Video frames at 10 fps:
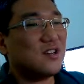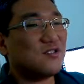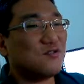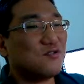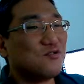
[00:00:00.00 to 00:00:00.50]

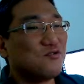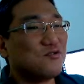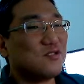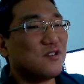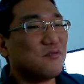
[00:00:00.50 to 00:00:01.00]
shows
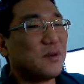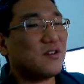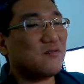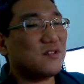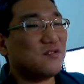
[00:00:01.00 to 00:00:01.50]
the better
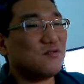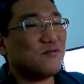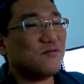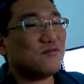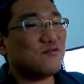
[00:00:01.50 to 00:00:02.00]
video
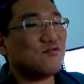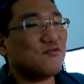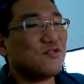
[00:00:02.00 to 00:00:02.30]
to you guys.